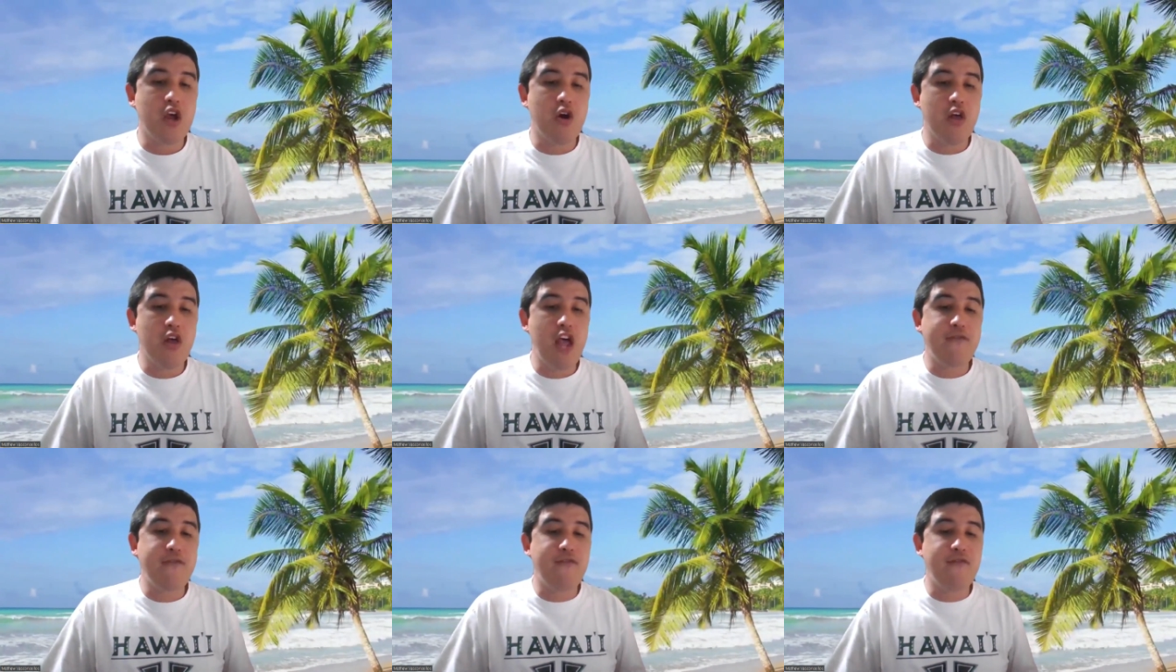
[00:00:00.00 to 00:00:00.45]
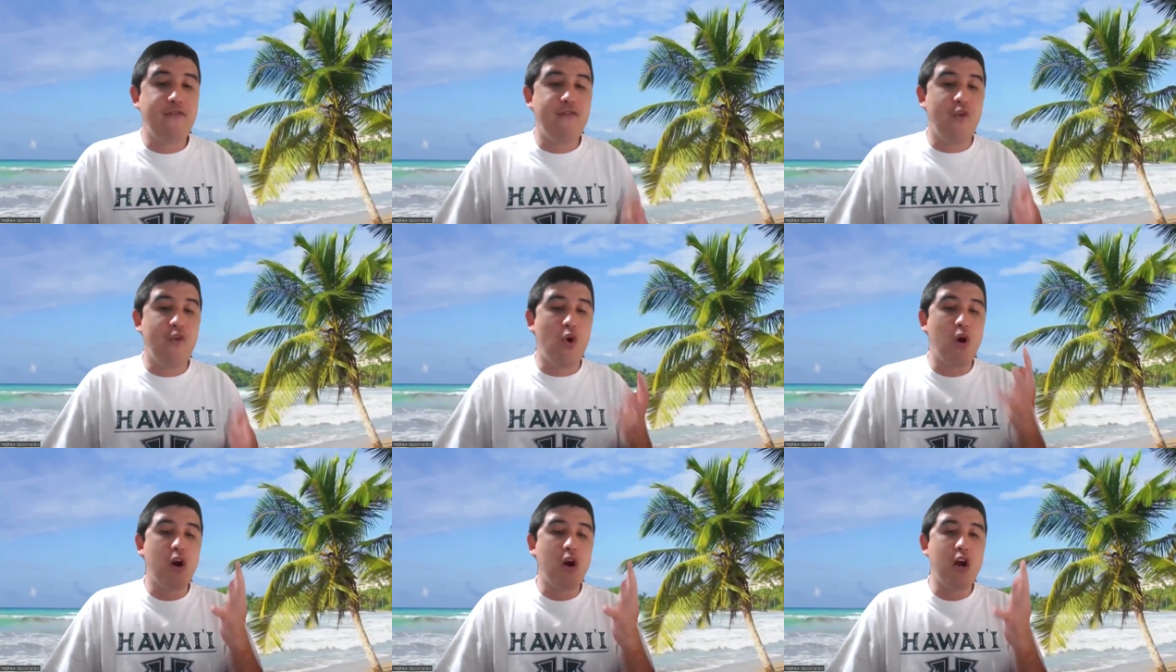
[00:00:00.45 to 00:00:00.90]
they only had
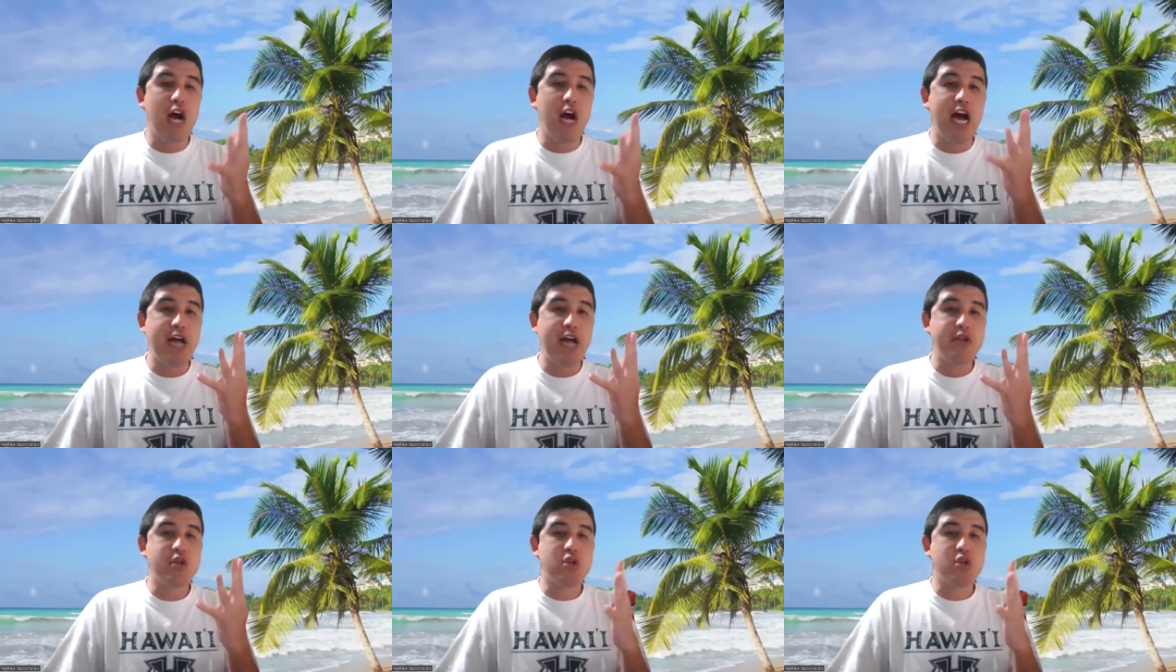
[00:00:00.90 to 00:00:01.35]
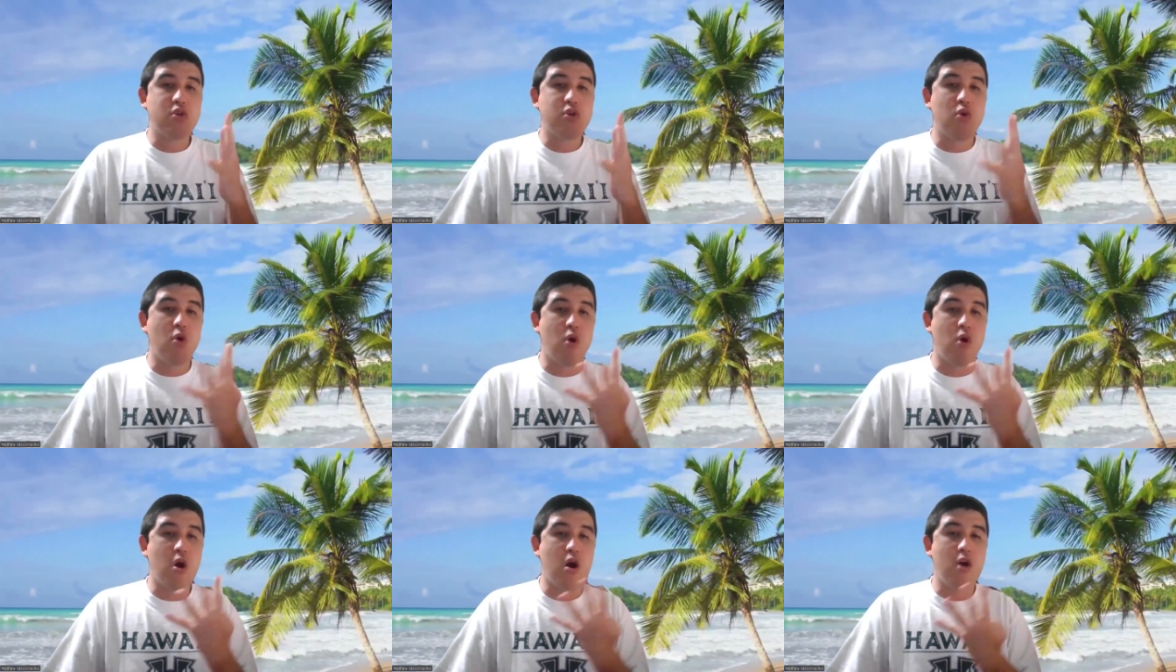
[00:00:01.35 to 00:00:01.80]
4
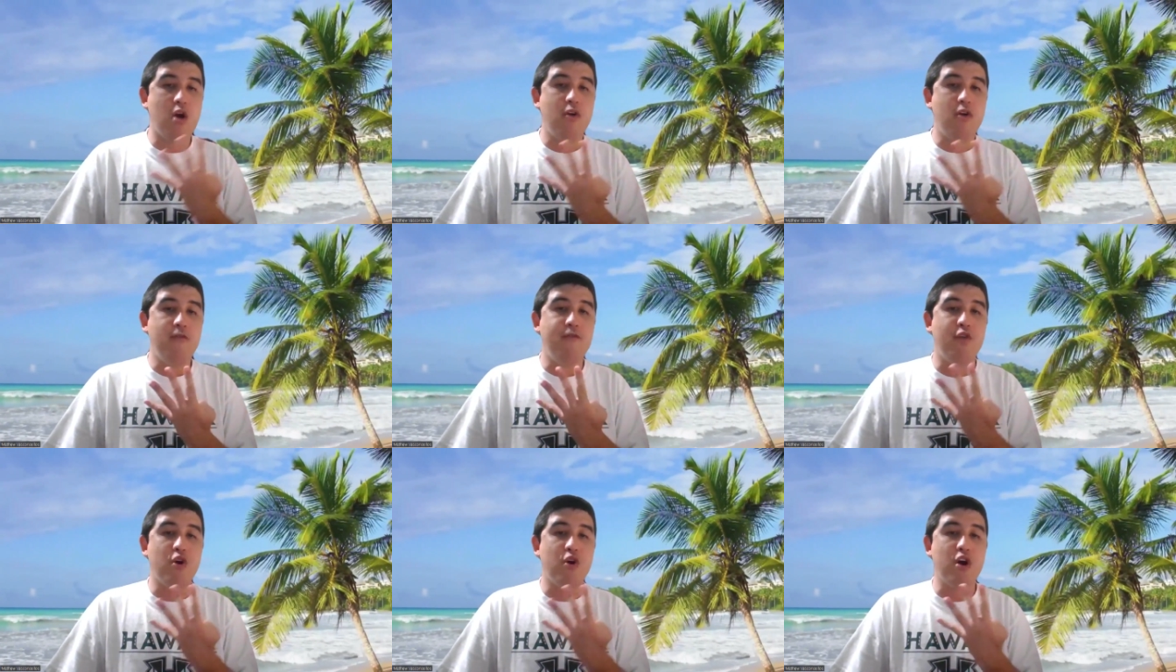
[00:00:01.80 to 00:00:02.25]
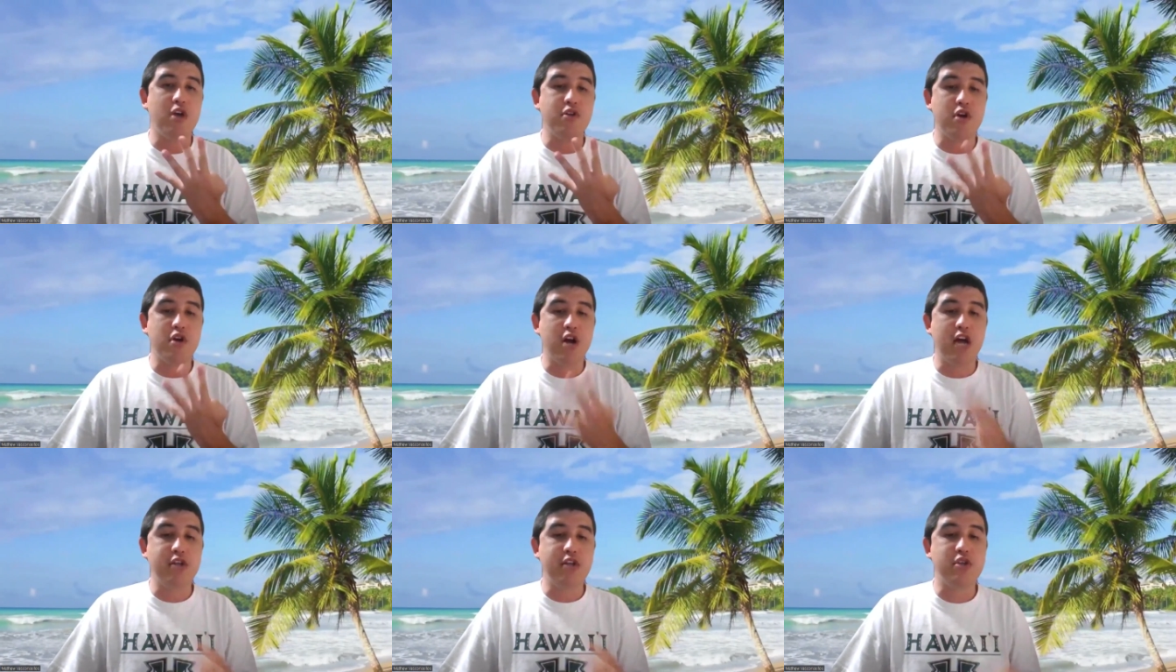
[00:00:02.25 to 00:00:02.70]

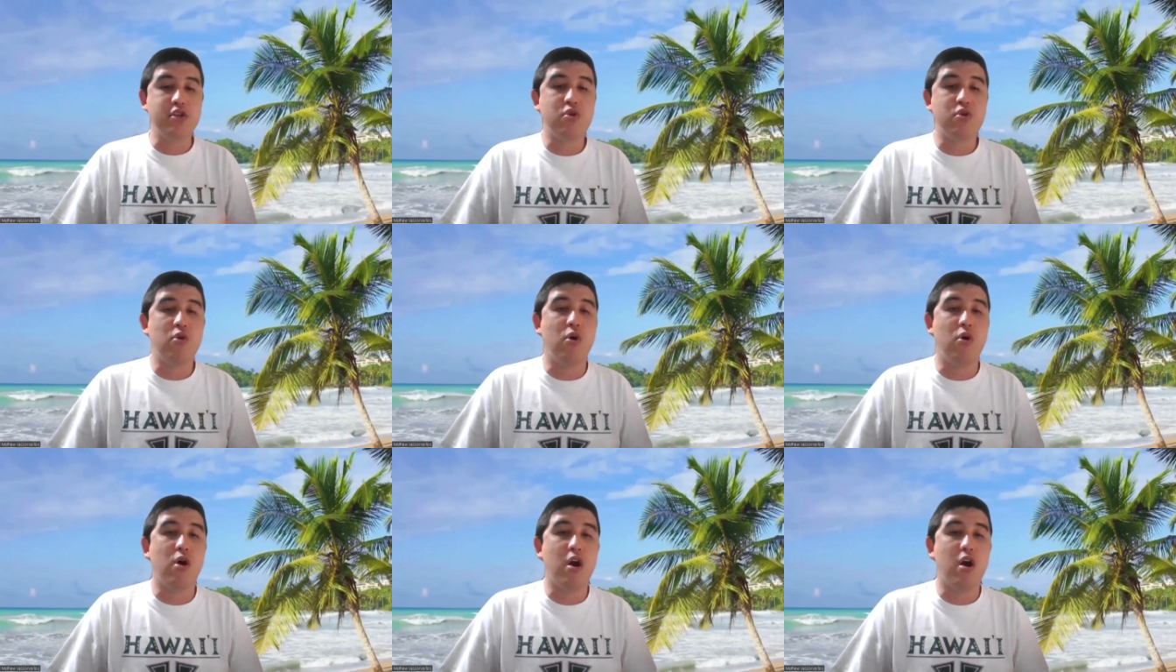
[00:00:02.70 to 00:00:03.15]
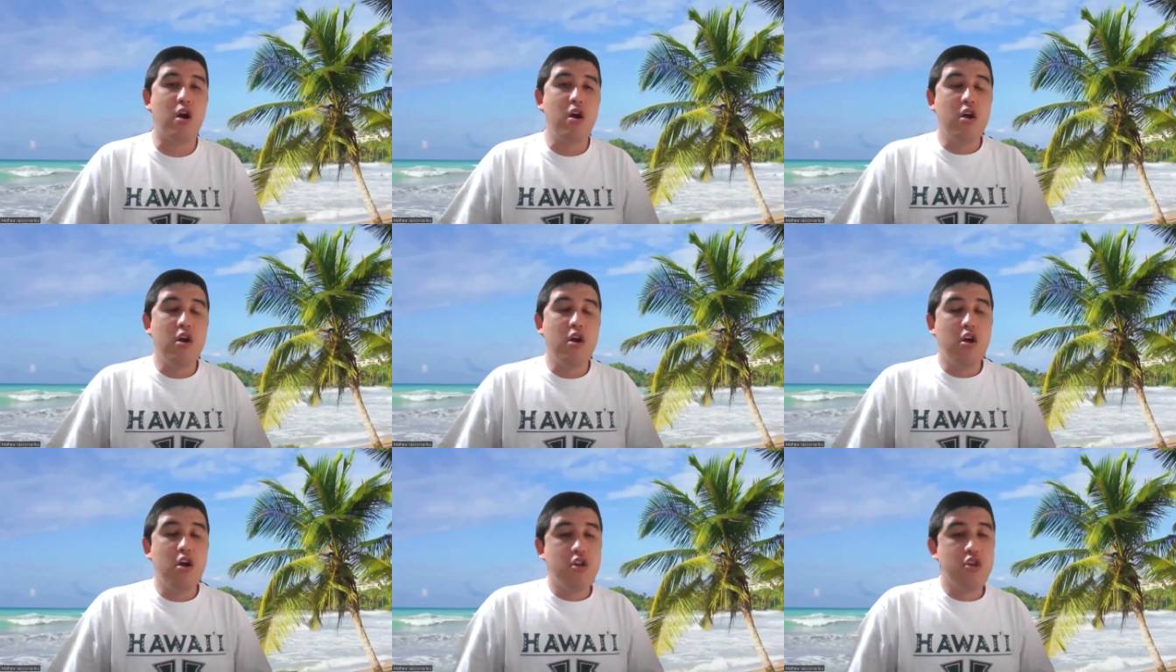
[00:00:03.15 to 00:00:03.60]
other guys
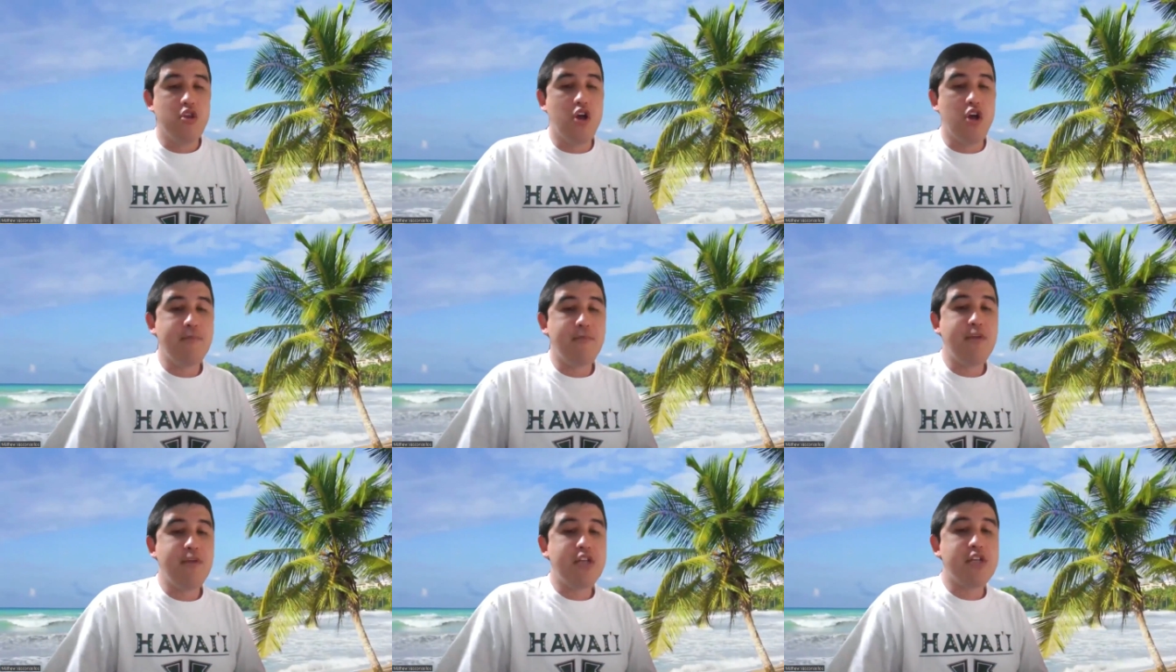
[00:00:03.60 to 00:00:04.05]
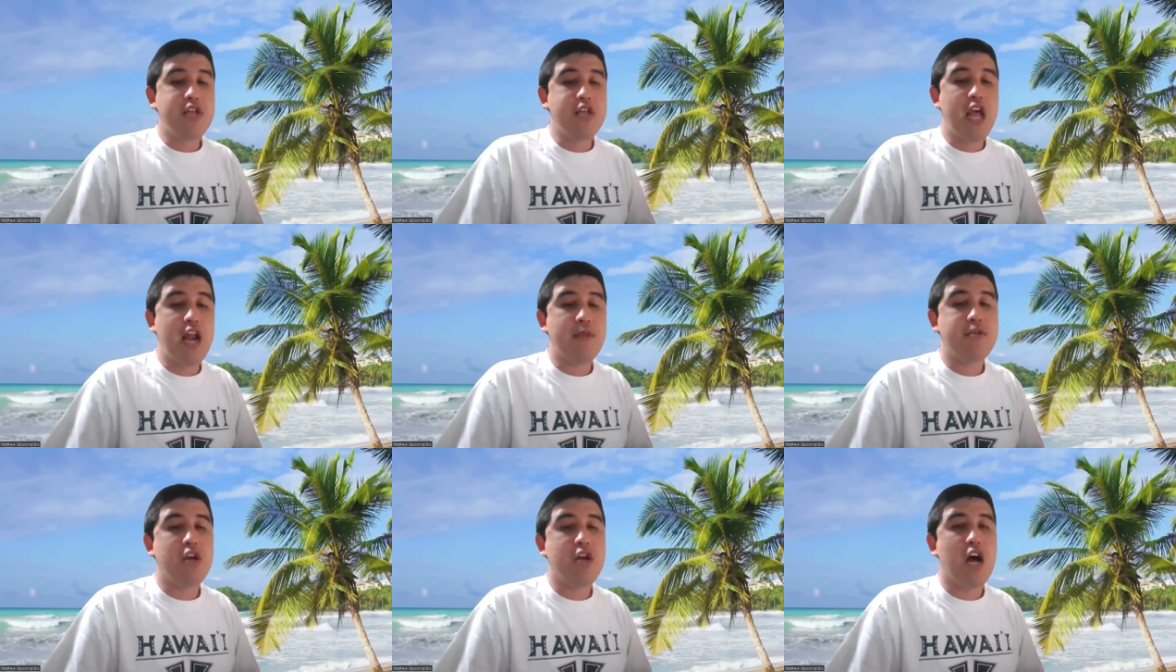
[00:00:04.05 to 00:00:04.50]
score. Long Beach
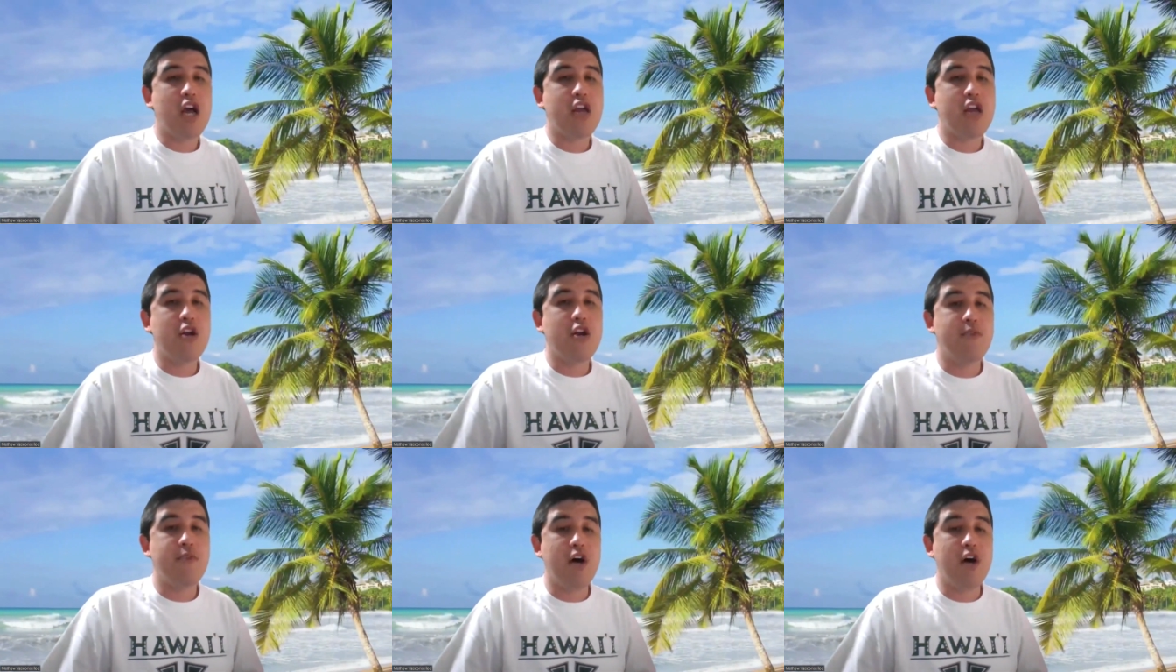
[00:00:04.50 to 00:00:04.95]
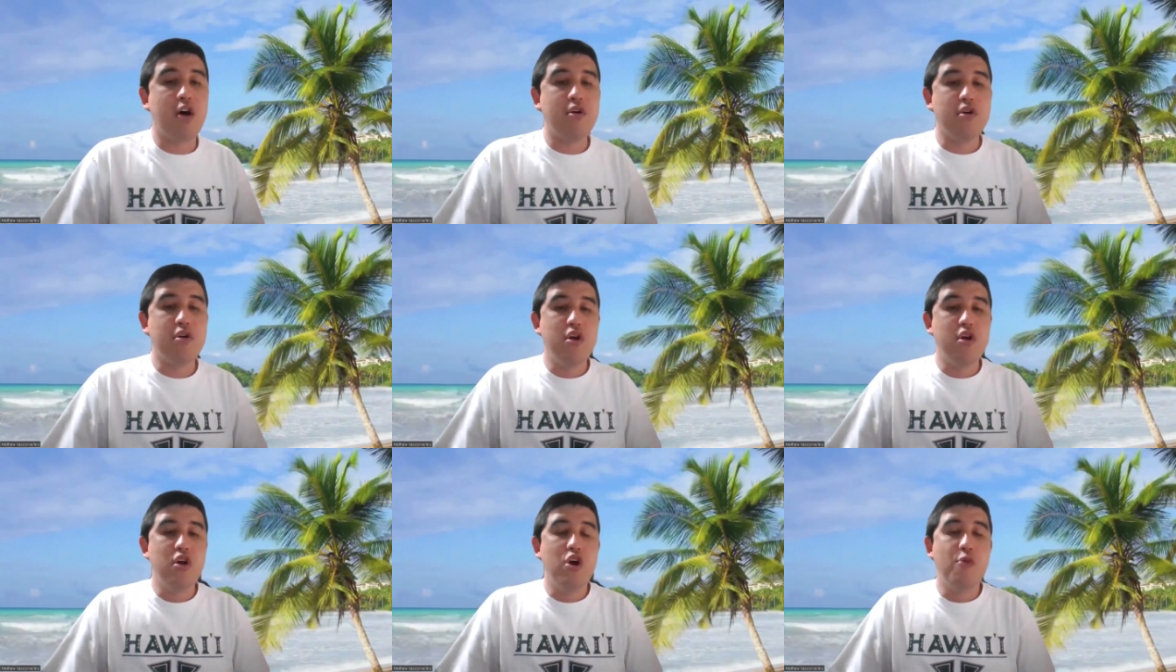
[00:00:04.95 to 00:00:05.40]
State I'm talking
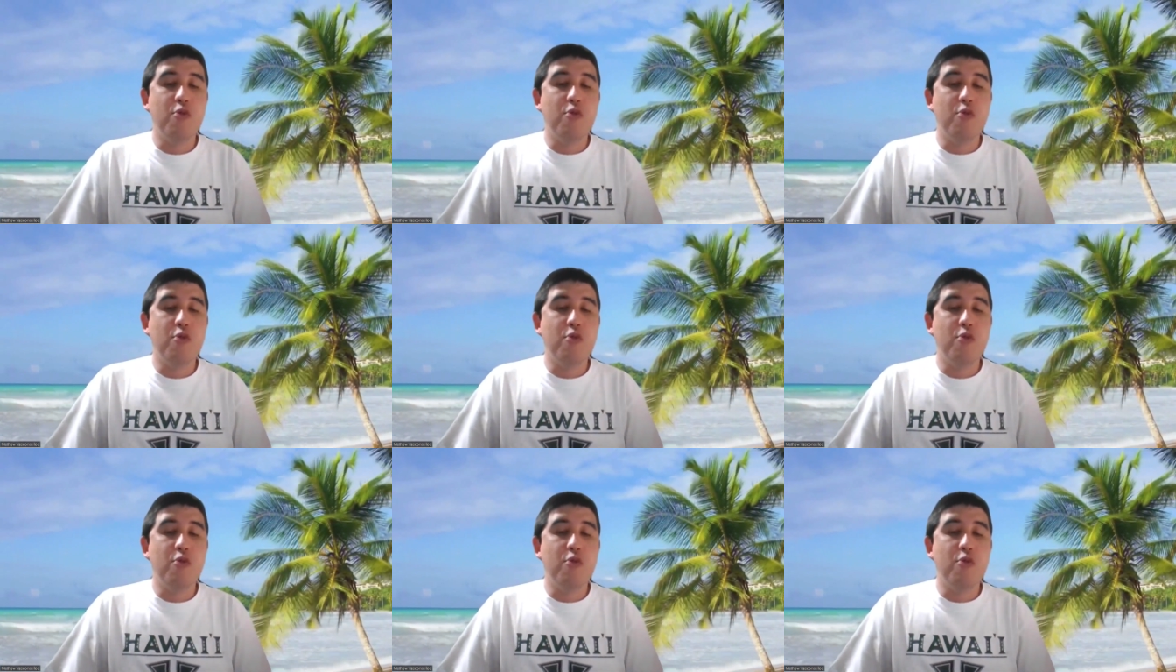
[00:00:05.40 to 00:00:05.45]
about.